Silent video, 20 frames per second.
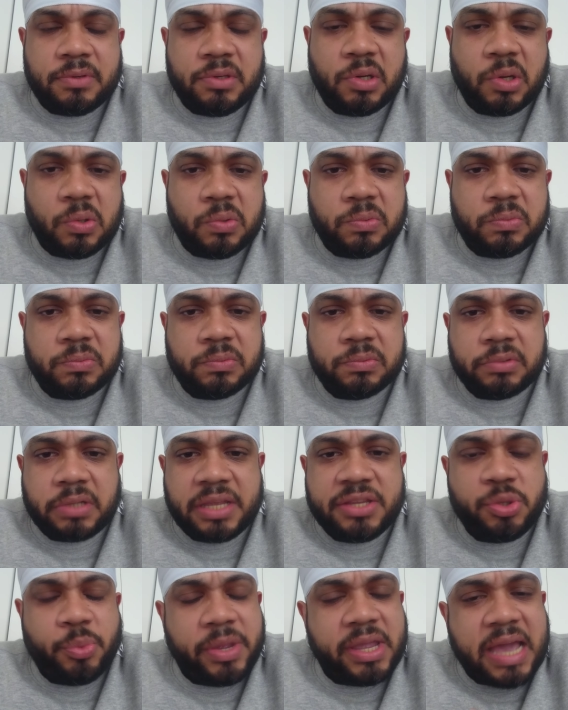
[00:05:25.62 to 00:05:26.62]
You know?
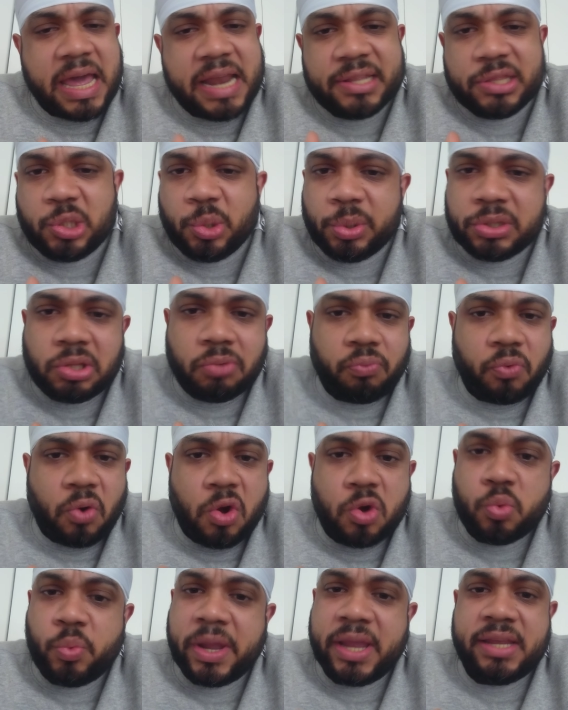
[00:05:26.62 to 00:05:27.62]
And you ain't gotta do it the
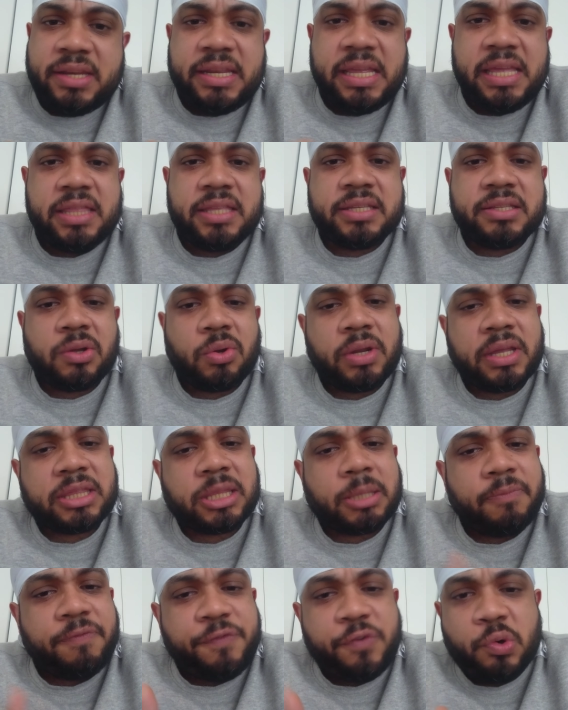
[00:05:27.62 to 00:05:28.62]
wrong way neither. Don't
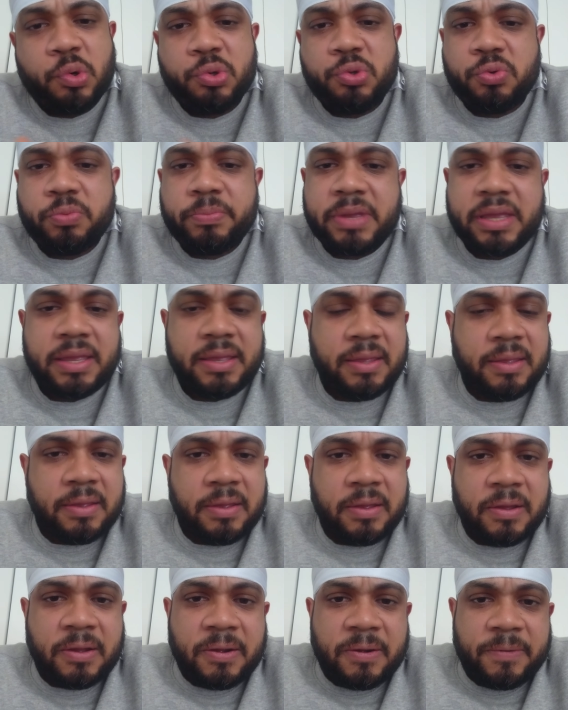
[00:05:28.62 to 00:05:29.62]
let them fool you, man.
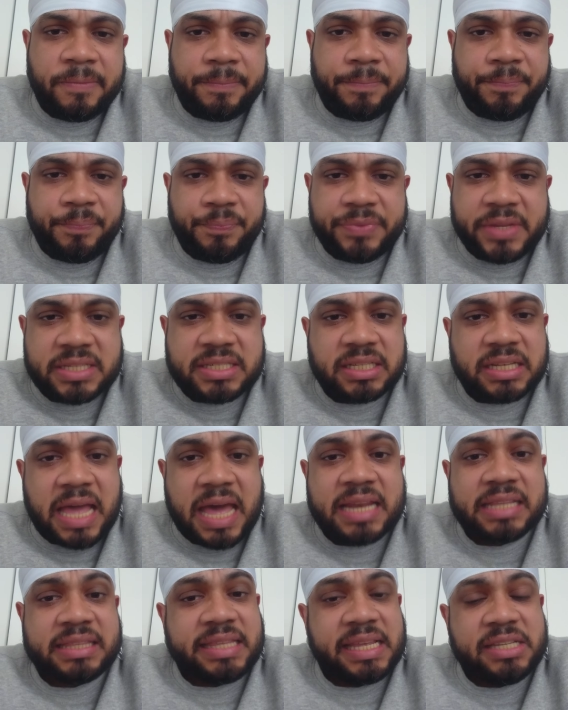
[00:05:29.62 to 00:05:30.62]
There's a
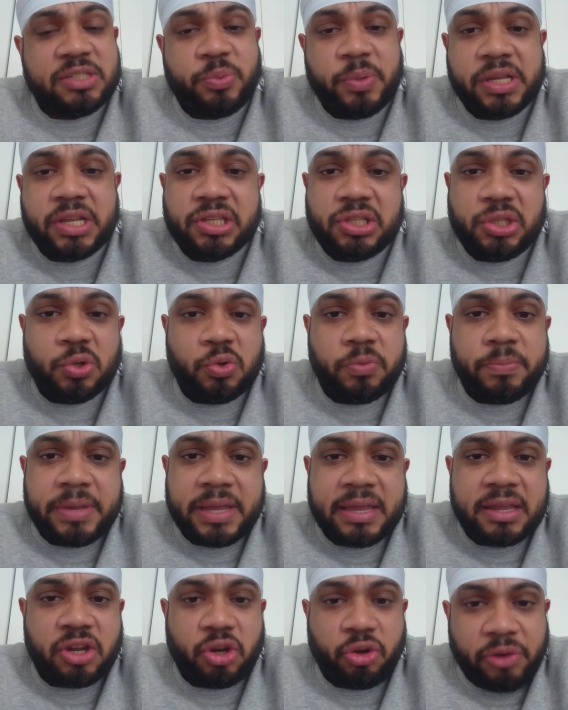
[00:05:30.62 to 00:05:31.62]
lot of things we could do,
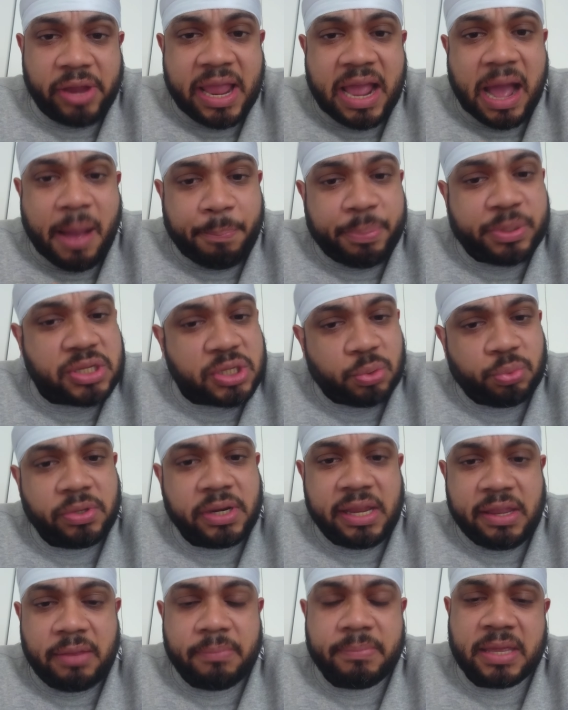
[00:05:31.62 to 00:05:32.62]
man. Create
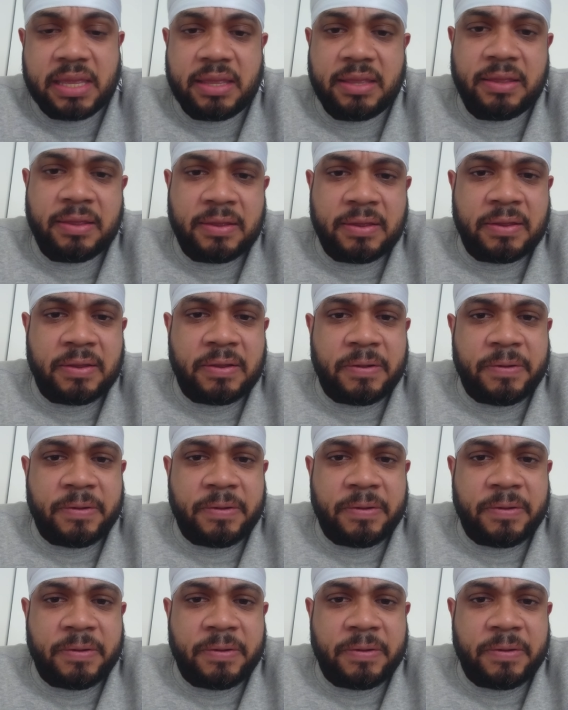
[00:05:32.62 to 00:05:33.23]
opportunity, man.